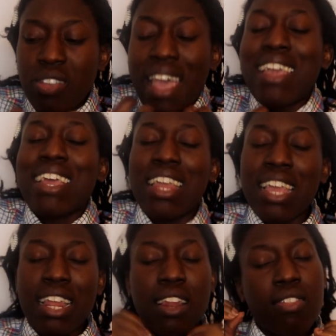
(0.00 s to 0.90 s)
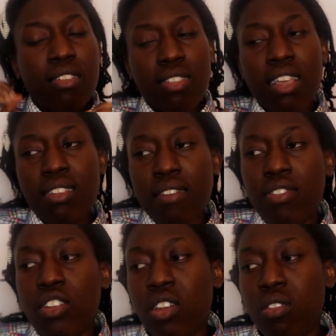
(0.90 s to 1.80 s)
taken in, and other things
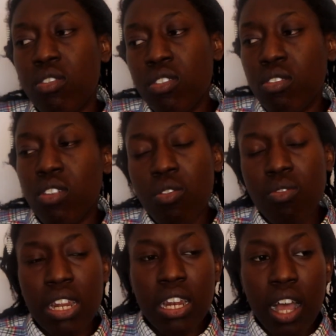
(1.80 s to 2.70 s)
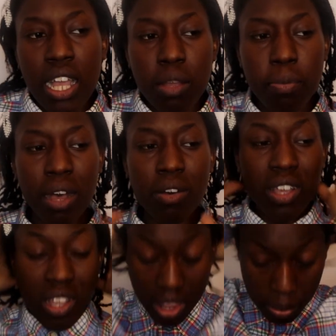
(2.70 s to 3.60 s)
I've, you know, don't really like about
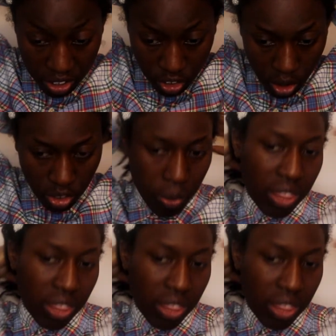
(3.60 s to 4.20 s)
the British culture.